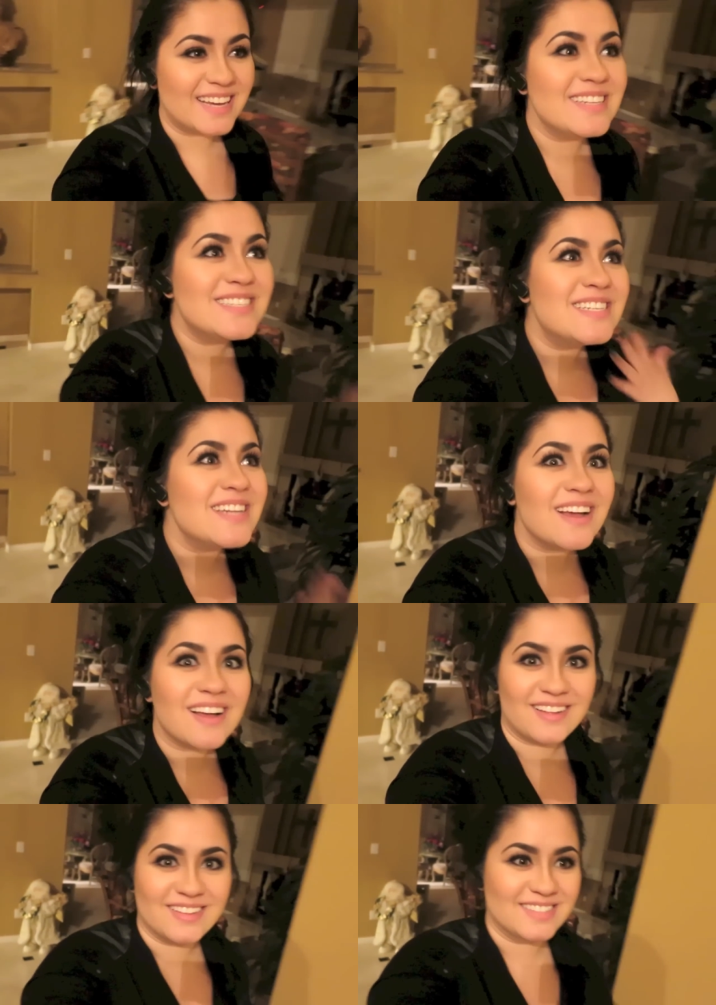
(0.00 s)
like
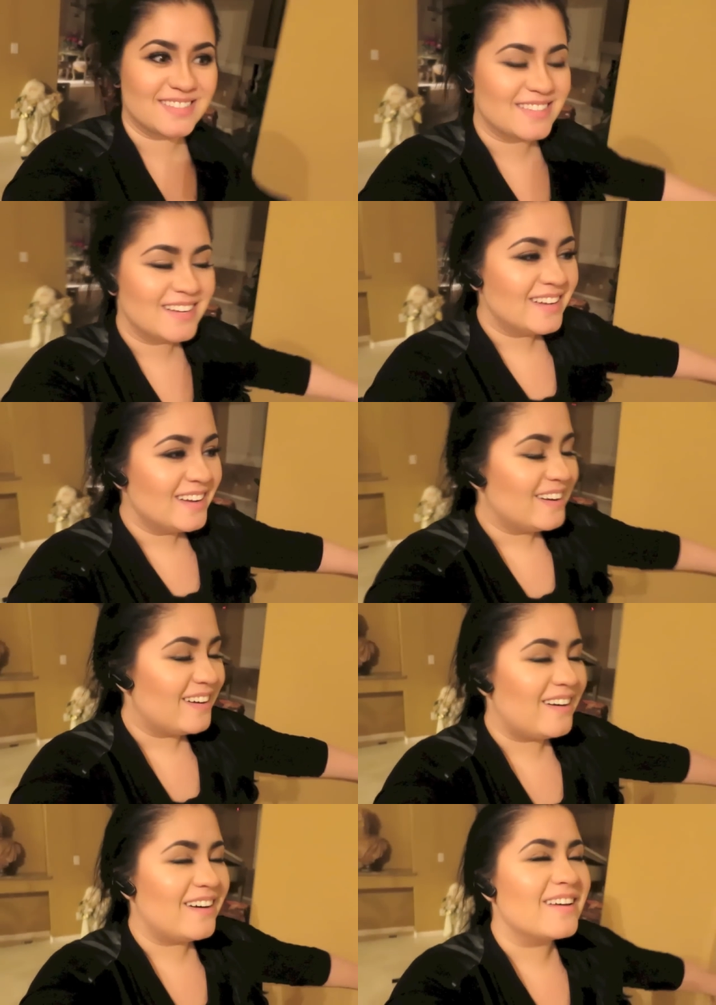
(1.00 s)
chills.
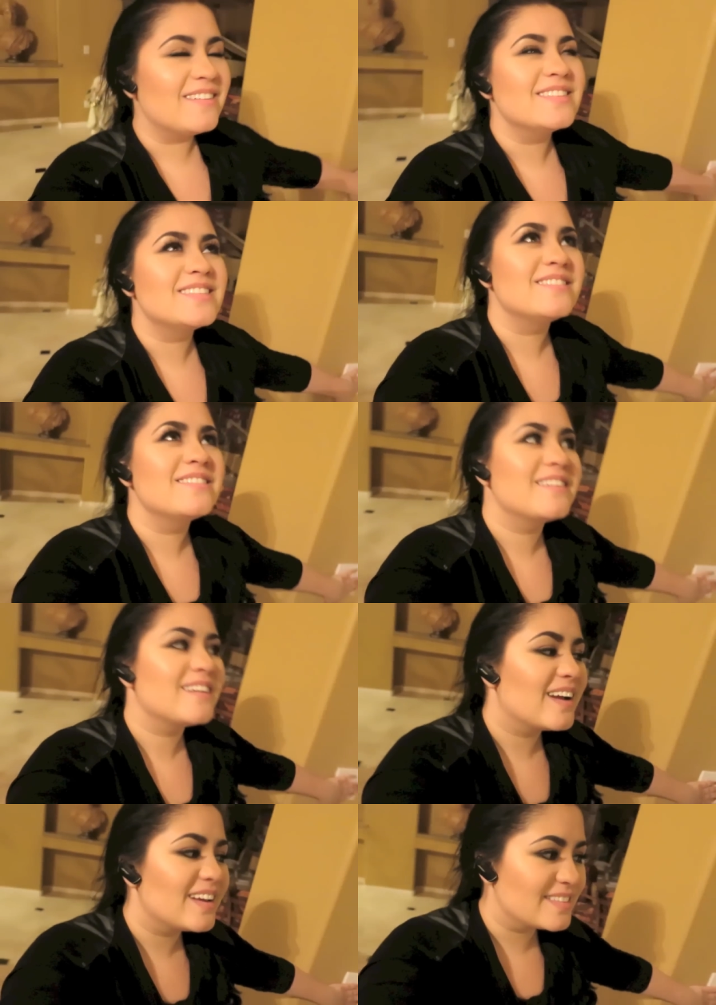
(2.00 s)
Oh, that was so
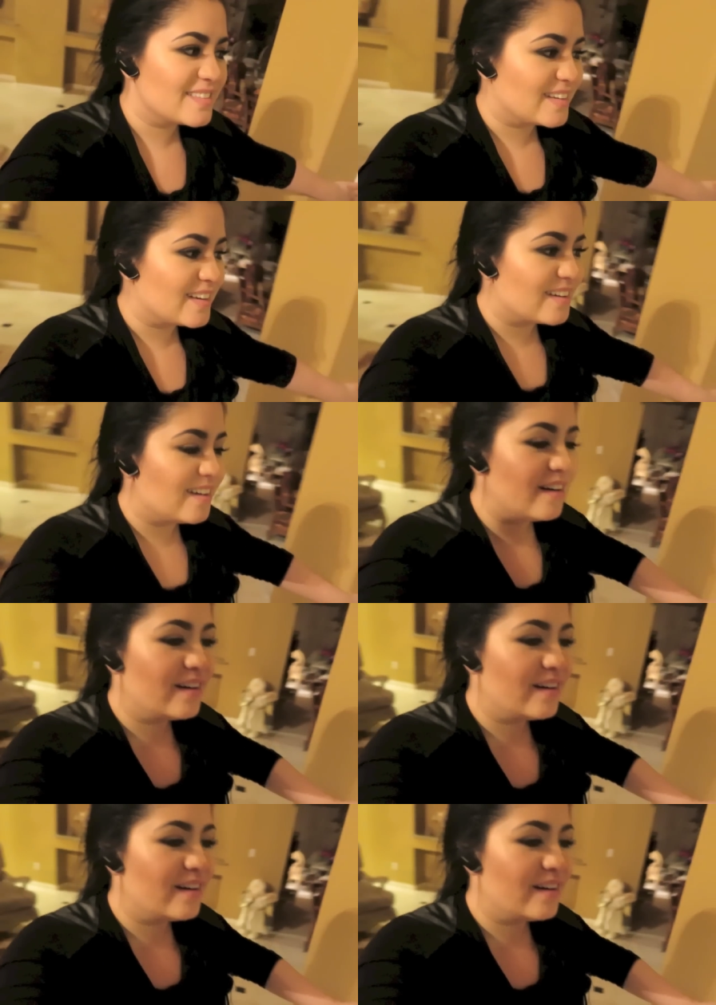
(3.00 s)
crazy.